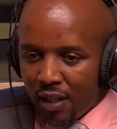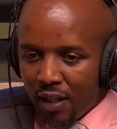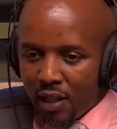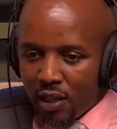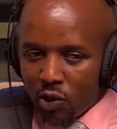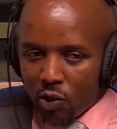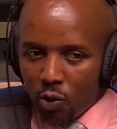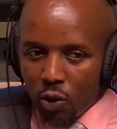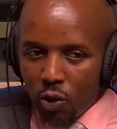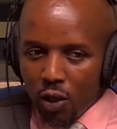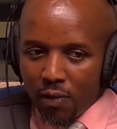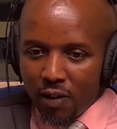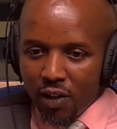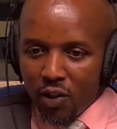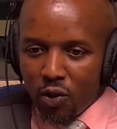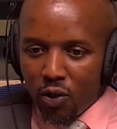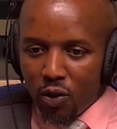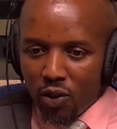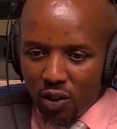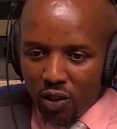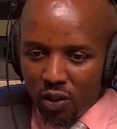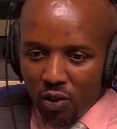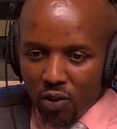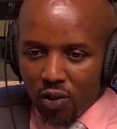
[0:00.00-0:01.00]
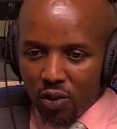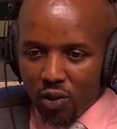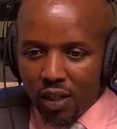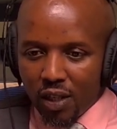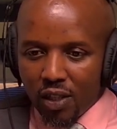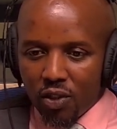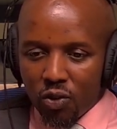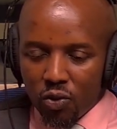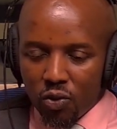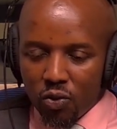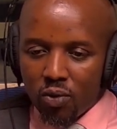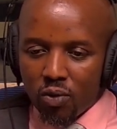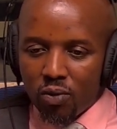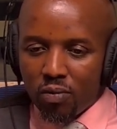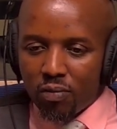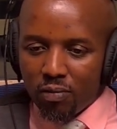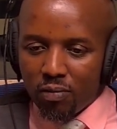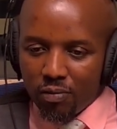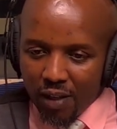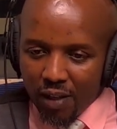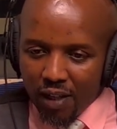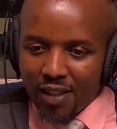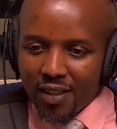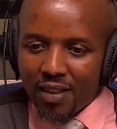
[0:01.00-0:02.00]
So even your deodorant, you should
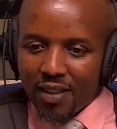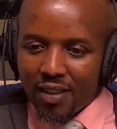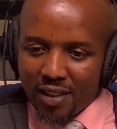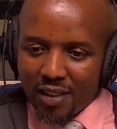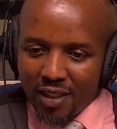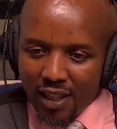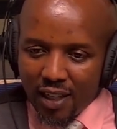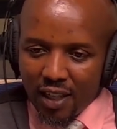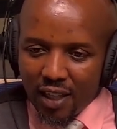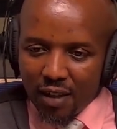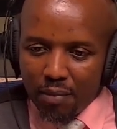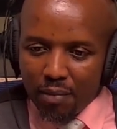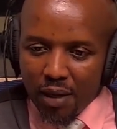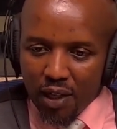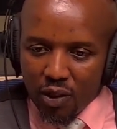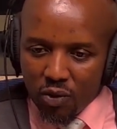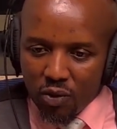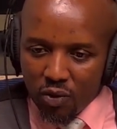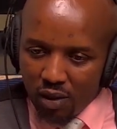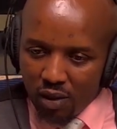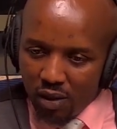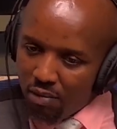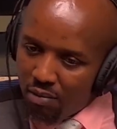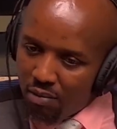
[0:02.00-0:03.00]
first take it back to the